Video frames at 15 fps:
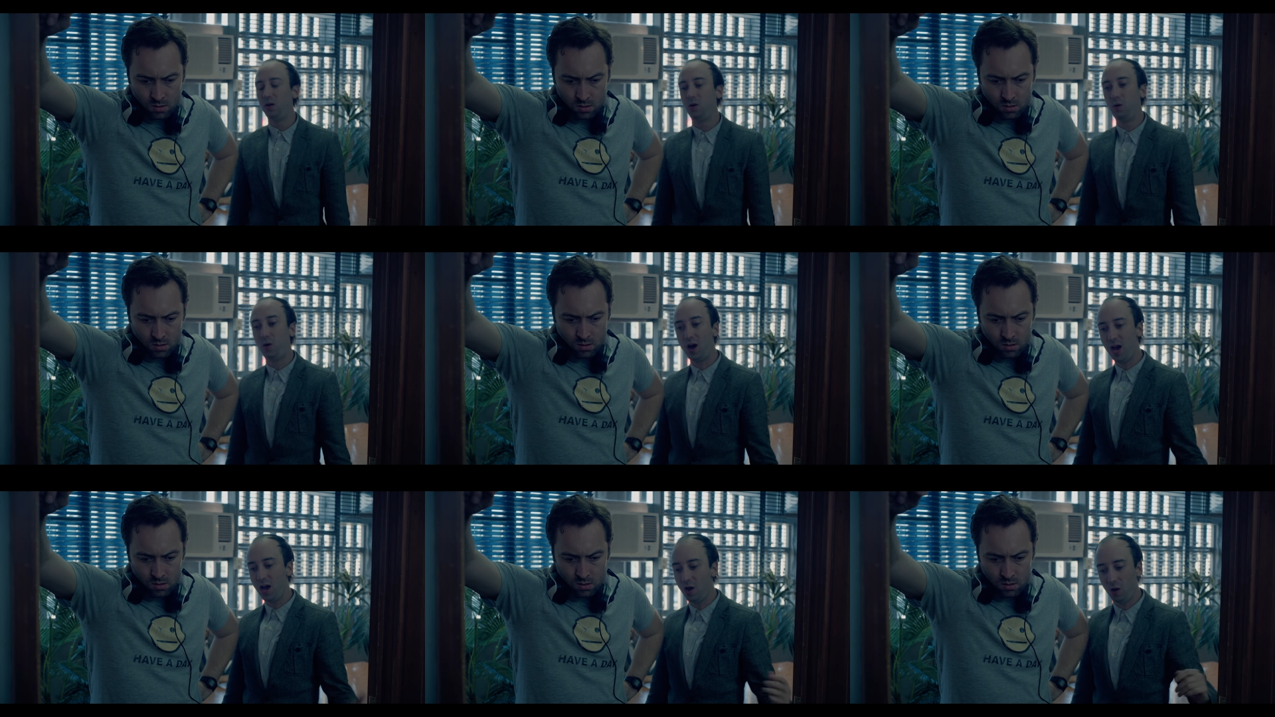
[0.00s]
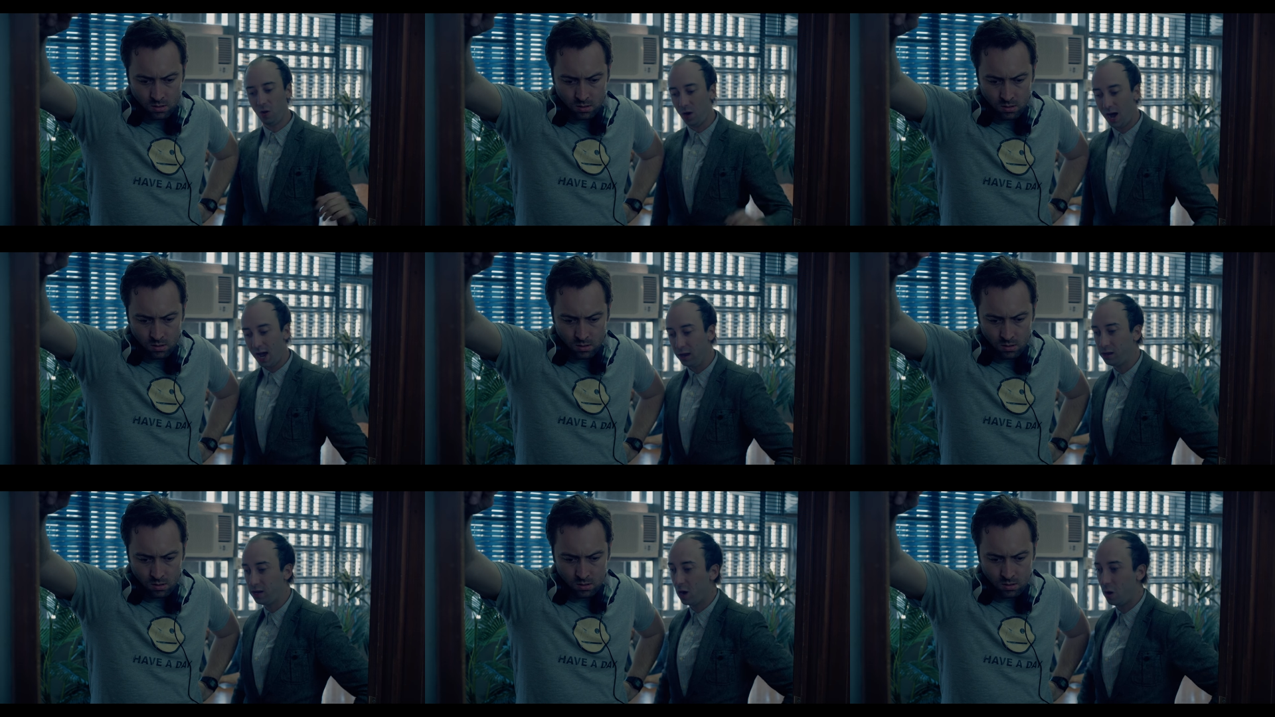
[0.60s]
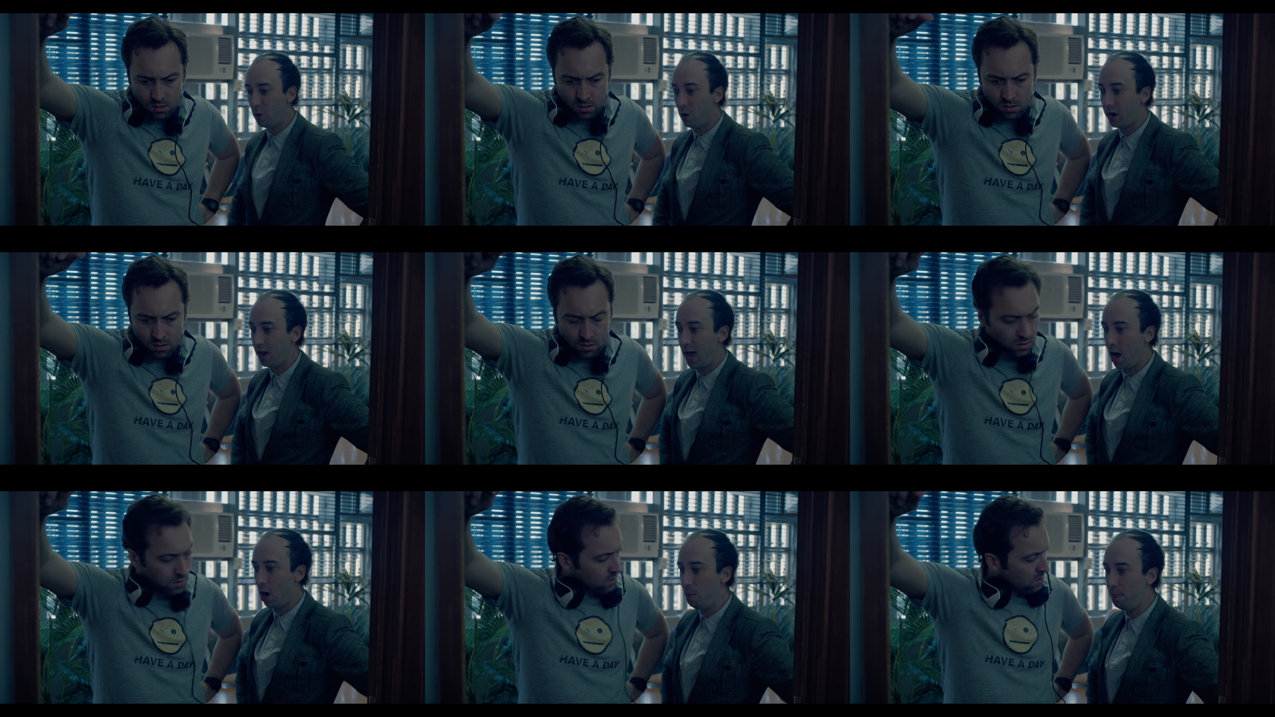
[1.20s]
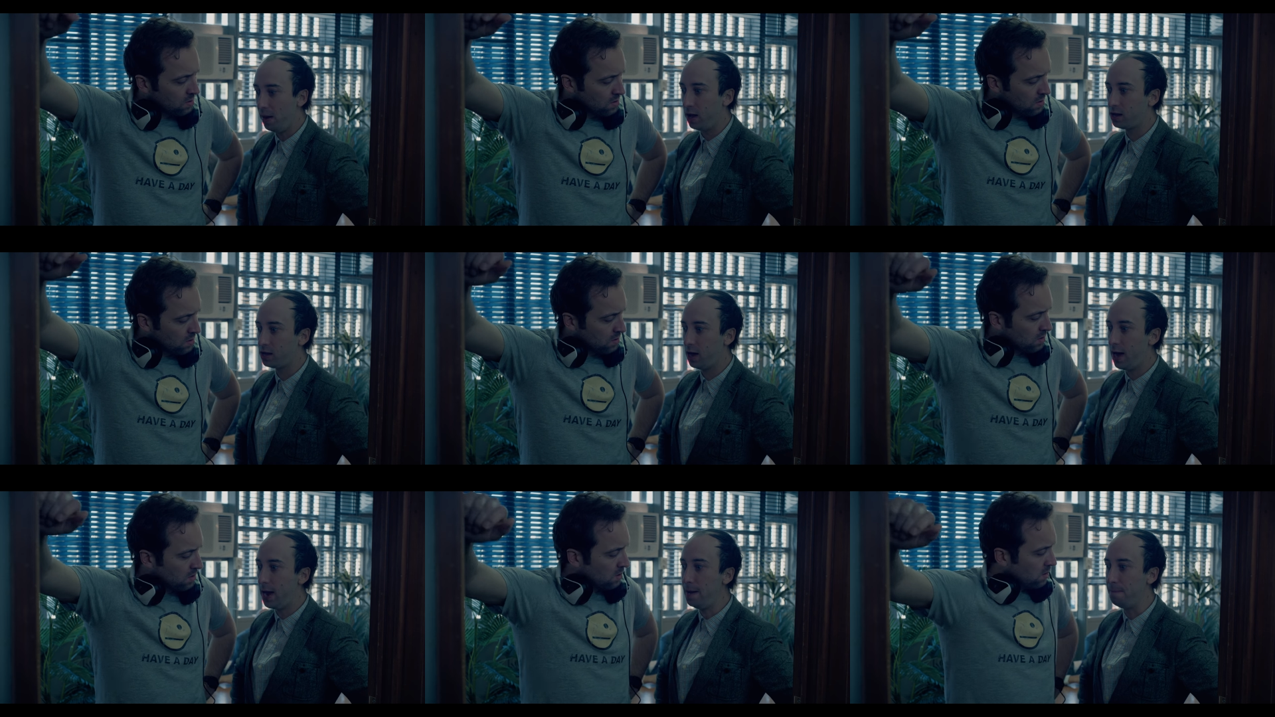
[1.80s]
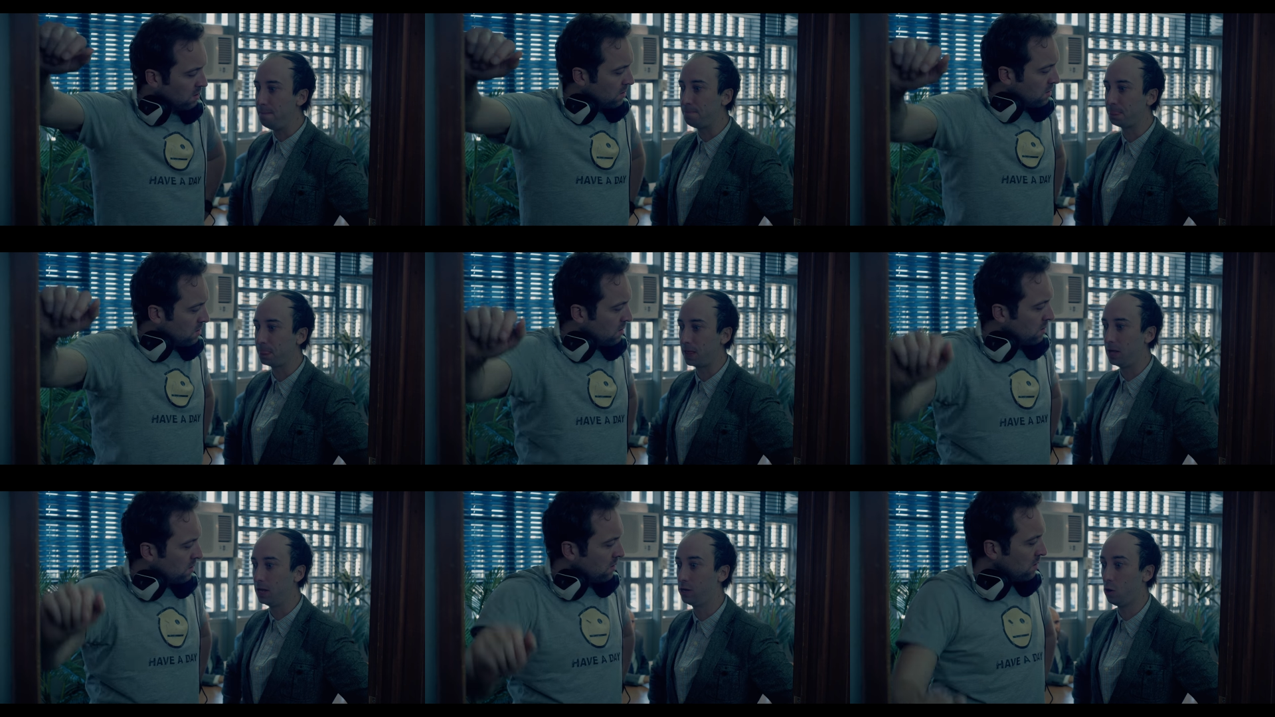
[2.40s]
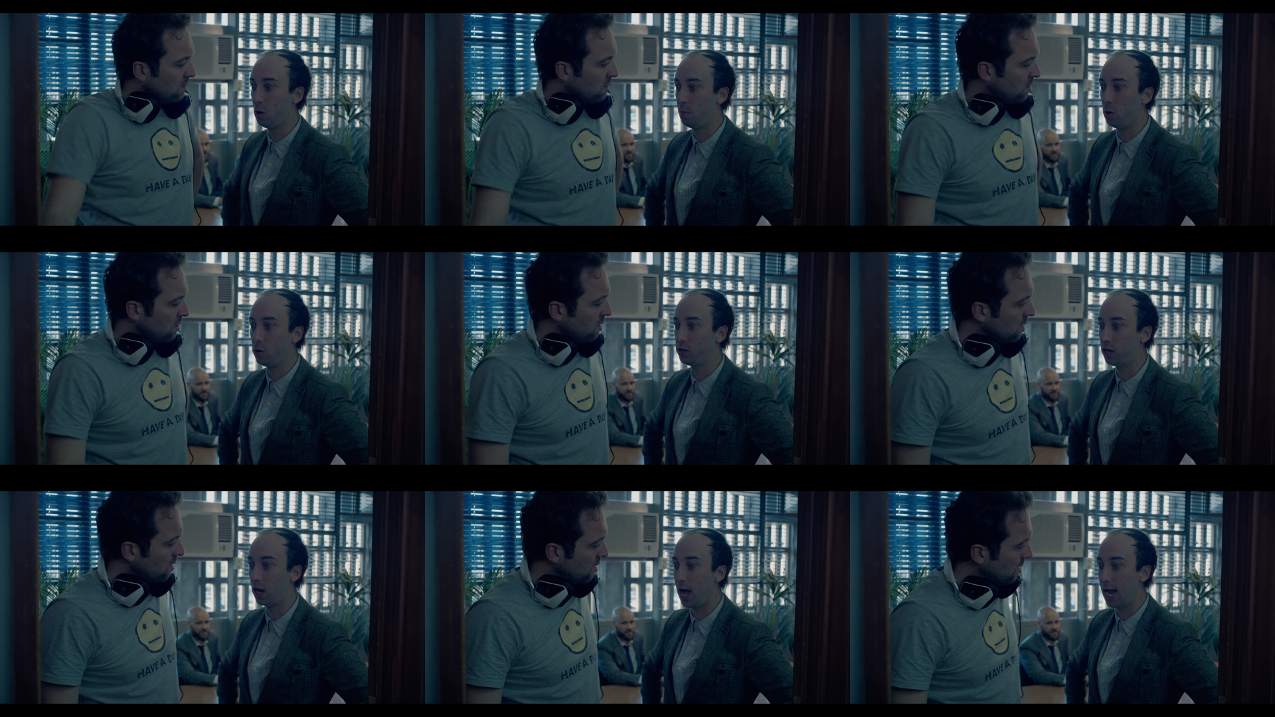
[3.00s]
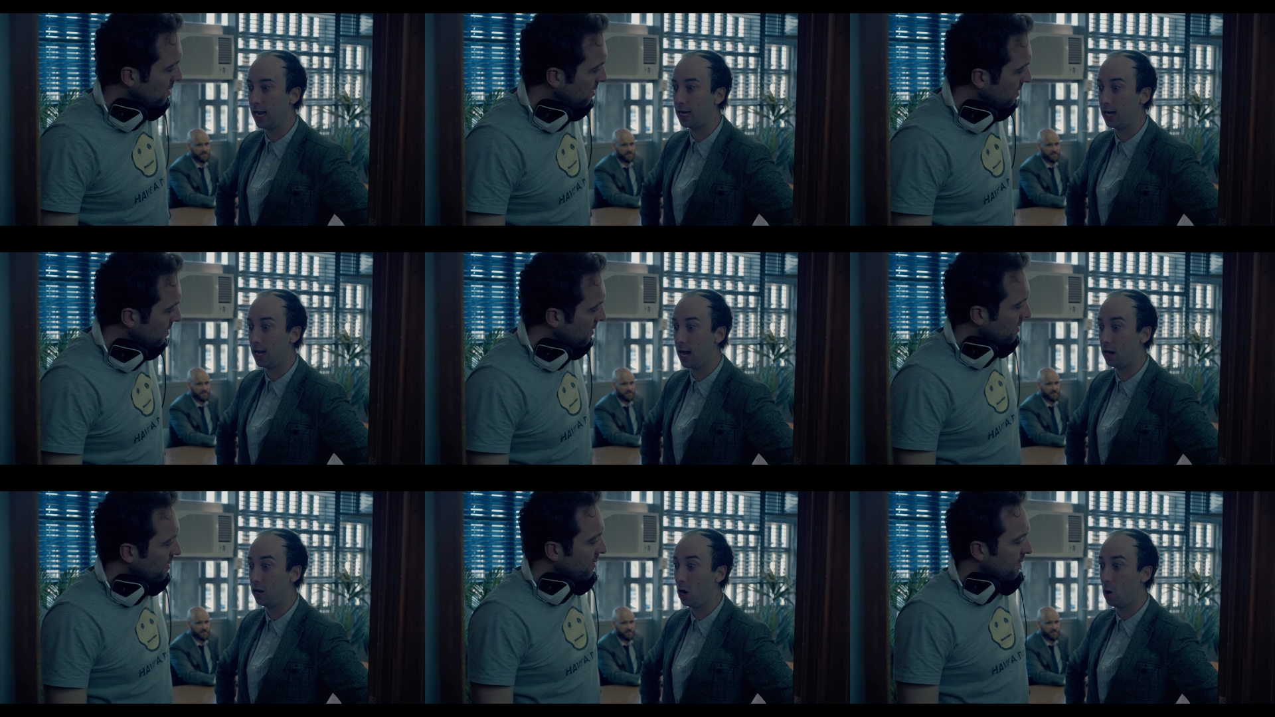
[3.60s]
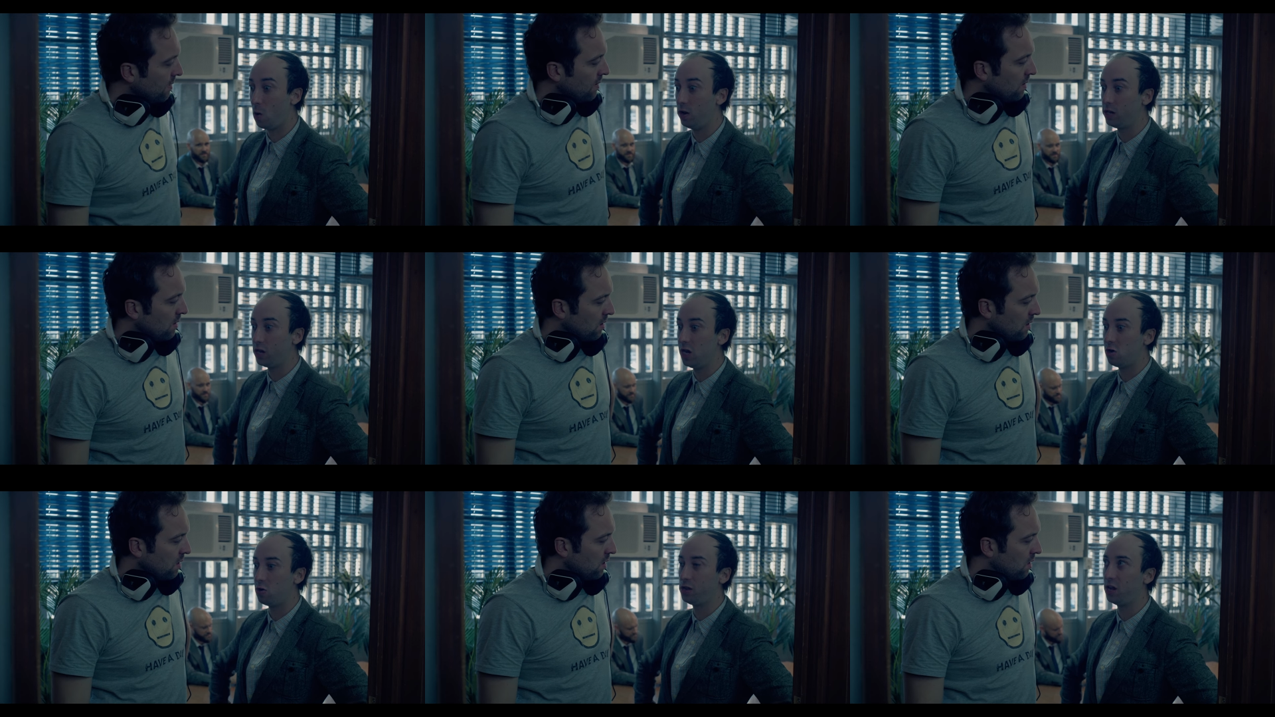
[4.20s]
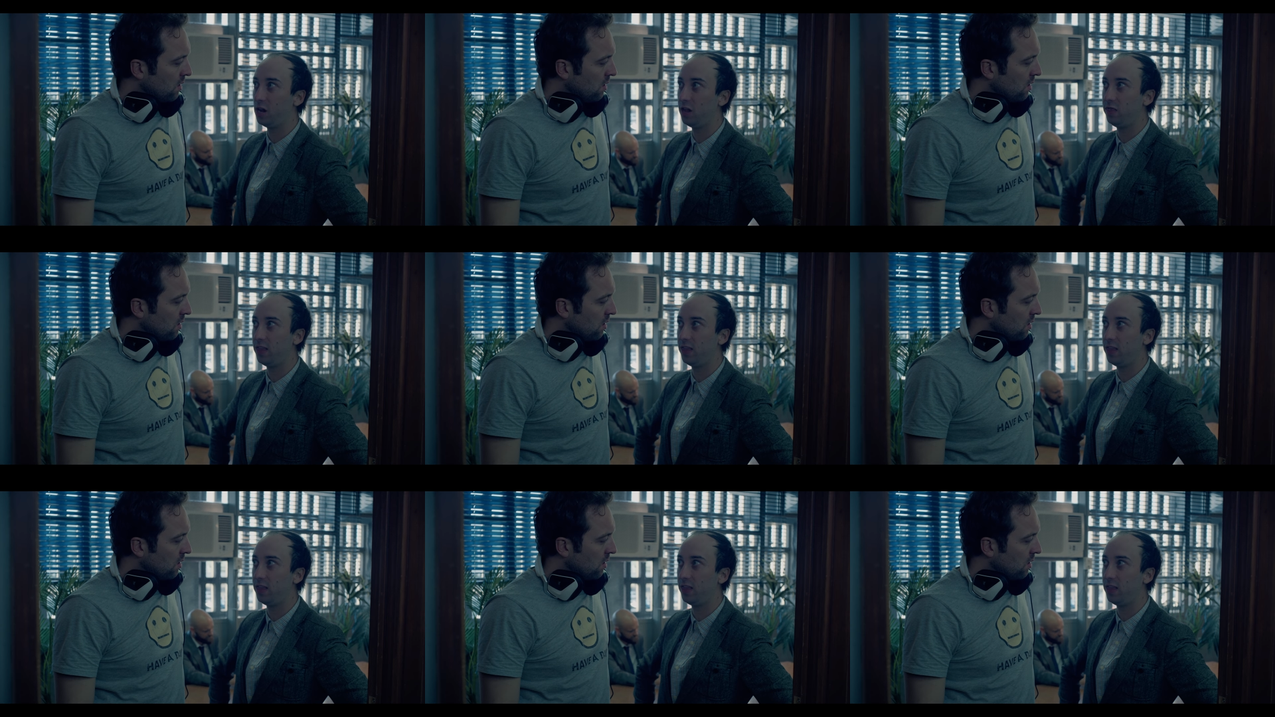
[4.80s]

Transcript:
Speaker 1: Why does no one want to help us, eh? It's almost like no one's interested in